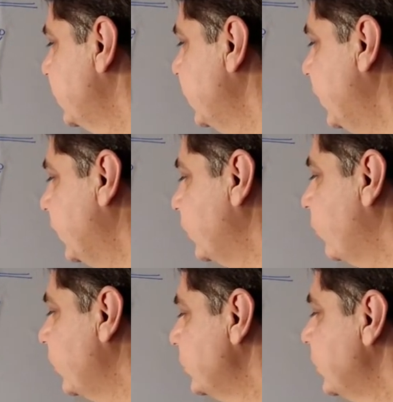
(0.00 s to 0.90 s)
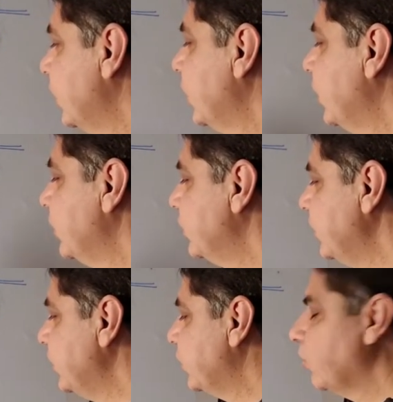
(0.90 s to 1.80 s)
In other words,
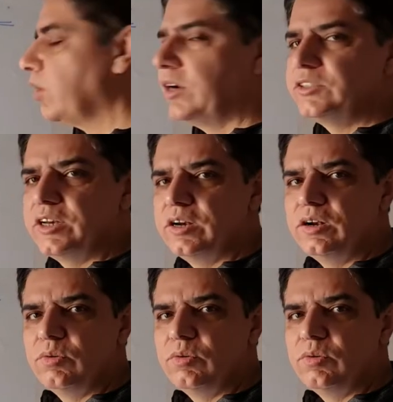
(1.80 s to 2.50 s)
the chloride channel